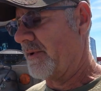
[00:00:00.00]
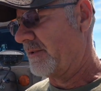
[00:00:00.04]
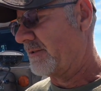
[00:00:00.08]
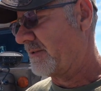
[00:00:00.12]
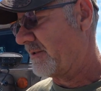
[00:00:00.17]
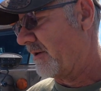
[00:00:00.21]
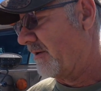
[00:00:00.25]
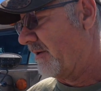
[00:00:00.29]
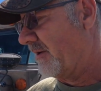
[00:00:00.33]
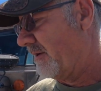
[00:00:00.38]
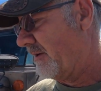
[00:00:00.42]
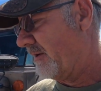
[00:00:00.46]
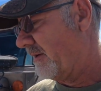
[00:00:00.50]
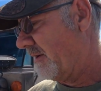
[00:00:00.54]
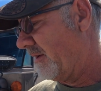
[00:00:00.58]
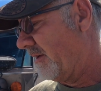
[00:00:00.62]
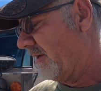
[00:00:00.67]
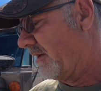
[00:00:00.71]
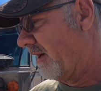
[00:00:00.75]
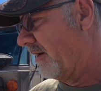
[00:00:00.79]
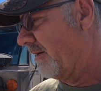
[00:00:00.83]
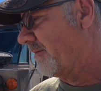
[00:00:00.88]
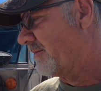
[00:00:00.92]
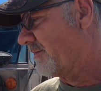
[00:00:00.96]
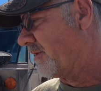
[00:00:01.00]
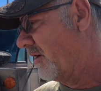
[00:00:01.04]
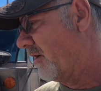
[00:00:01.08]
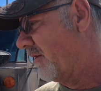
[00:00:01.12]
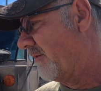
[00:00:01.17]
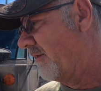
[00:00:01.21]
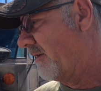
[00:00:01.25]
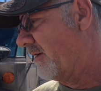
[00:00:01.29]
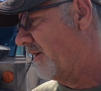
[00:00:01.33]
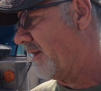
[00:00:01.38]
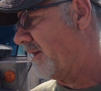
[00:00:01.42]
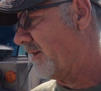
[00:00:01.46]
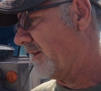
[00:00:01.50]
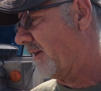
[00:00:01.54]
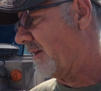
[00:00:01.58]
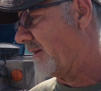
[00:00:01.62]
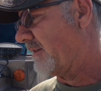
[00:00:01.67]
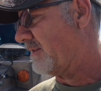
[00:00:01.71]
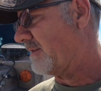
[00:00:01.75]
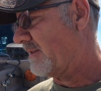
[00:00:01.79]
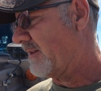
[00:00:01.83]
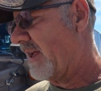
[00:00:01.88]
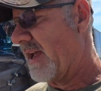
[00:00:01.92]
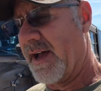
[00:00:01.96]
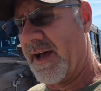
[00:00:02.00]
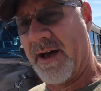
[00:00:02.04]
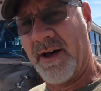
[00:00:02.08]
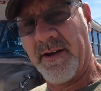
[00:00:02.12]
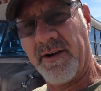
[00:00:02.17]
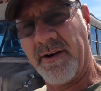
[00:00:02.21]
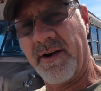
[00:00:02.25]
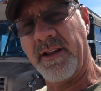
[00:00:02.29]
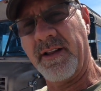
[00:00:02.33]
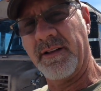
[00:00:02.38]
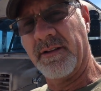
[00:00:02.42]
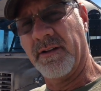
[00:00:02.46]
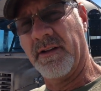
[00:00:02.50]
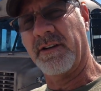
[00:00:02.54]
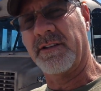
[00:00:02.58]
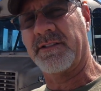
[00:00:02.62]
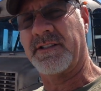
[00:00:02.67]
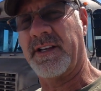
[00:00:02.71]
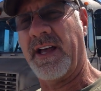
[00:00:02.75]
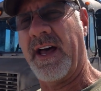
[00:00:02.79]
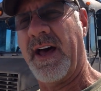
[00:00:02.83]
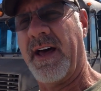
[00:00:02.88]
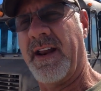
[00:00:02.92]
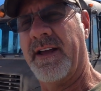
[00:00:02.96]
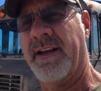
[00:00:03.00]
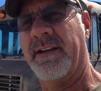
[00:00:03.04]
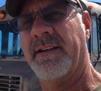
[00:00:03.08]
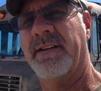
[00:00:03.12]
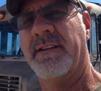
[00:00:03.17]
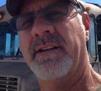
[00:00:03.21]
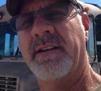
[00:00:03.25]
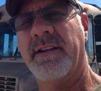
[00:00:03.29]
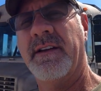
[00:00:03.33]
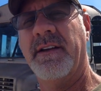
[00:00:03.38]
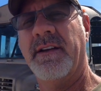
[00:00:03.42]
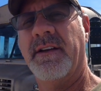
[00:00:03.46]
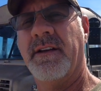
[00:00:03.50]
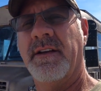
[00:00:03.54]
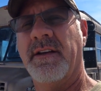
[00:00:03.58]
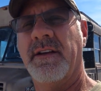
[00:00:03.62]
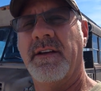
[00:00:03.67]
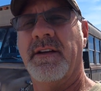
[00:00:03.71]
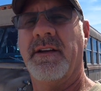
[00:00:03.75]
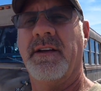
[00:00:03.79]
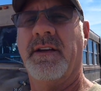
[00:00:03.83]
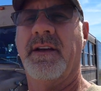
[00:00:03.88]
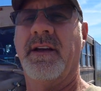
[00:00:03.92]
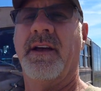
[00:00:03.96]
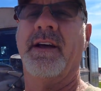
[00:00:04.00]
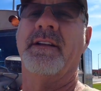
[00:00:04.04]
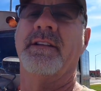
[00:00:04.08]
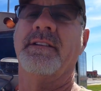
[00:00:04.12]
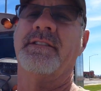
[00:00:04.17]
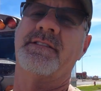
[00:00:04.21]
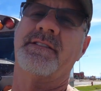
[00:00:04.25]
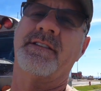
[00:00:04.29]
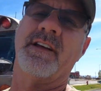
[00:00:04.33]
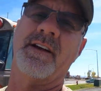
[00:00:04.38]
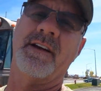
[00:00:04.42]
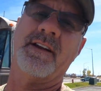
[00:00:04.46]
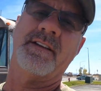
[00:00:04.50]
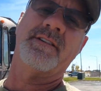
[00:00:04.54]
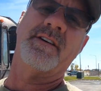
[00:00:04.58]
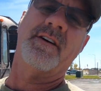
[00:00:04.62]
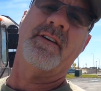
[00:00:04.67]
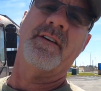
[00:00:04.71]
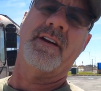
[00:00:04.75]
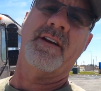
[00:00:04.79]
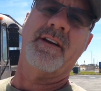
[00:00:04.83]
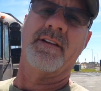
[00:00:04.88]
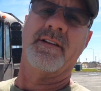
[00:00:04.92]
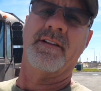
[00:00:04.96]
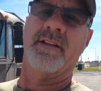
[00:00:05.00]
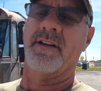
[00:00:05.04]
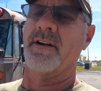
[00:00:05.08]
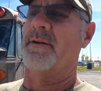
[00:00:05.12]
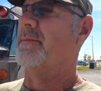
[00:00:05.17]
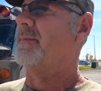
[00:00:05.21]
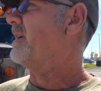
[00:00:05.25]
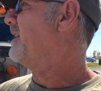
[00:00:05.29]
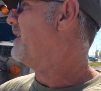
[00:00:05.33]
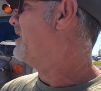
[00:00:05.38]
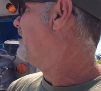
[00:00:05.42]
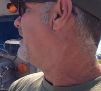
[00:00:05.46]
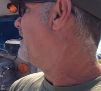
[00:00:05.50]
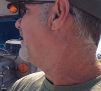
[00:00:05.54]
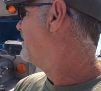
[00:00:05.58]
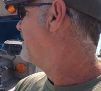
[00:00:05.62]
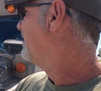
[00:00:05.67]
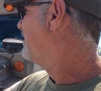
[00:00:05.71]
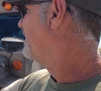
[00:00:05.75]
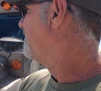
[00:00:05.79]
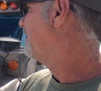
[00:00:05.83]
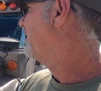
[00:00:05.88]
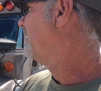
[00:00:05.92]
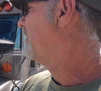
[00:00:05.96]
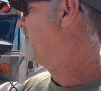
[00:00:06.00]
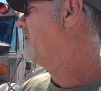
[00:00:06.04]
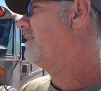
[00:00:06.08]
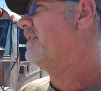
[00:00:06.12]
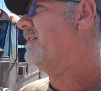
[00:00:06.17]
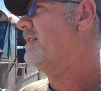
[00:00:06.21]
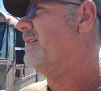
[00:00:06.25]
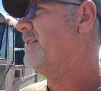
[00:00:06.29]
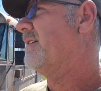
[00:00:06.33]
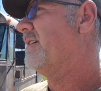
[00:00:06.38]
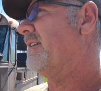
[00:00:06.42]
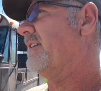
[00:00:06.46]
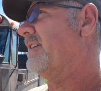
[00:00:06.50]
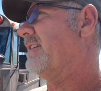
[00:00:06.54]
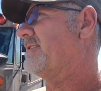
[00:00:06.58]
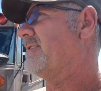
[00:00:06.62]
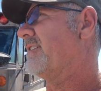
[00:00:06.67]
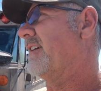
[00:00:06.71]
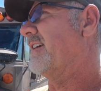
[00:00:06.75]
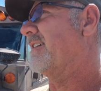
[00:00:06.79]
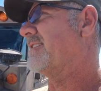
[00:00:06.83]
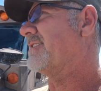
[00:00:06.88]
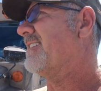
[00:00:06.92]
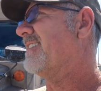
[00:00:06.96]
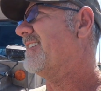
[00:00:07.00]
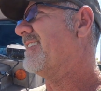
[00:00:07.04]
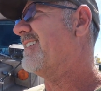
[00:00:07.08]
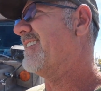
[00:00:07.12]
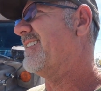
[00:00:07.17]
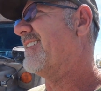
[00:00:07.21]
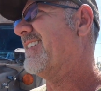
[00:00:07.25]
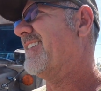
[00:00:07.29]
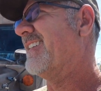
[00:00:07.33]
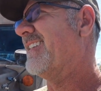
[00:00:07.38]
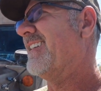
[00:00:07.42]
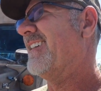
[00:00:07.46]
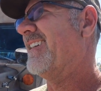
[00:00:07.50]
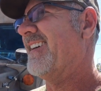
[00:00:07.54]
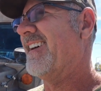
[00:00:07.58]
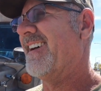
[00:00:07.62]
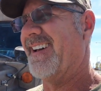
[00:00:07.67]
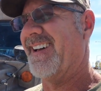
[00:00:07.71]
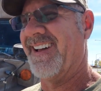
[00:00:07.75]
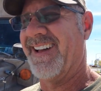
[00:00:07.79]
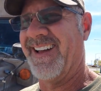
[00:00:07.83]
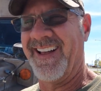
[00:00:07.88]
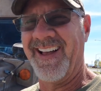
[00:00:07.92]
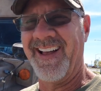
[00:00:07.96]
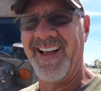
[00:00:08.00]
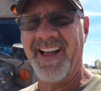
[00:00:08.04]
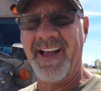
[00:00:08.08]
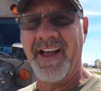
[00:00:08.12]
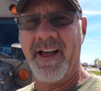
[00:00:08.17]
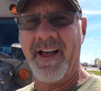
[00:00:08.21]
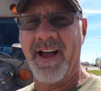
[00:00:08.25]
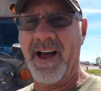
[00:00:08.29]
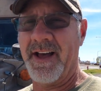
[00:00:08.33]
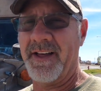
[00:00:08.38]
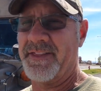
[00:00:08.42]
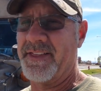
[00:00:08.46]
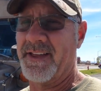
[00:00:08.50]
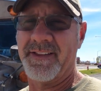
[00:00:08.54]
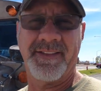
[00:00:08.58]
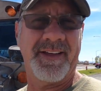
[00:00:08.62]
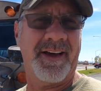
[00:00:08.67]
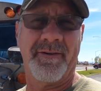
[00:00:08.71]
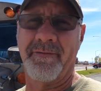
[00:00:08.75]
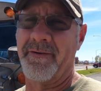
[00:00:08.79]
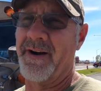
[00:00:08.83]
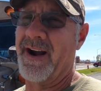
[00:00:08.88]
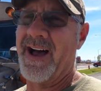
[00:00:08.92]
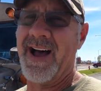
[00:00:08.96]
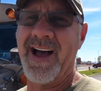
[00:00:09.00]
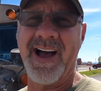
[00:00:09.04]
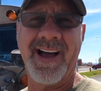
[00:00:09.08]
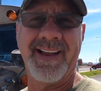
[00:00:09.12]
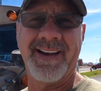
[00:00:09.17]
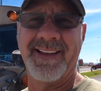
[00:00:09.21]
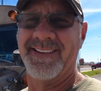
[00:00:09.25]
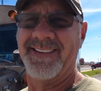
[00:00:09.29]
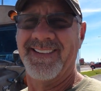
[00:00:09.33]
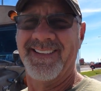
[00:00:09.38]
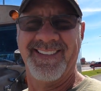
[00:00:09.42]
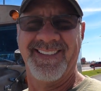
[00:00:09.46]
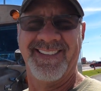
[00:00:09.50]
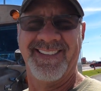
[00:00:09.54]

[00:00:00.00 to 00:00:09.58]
And so he comes over and he gets down and he looks at it and studies on it a little bit. And he says, I think that'll ride.